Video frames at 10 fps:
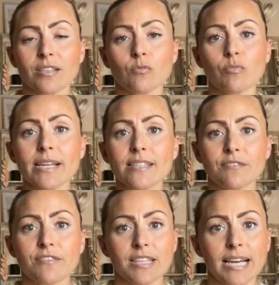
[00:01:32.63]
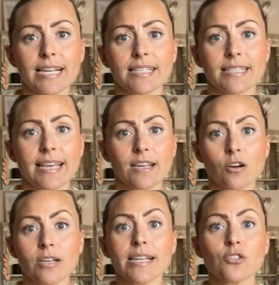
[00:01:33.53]
And the reason for that is they
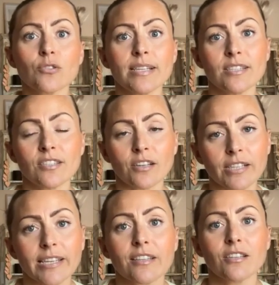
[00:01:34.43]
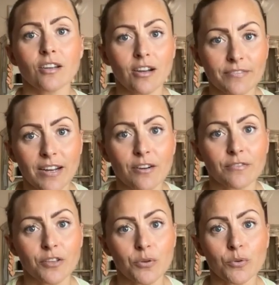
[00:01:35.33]
are literally sucking the life out of you.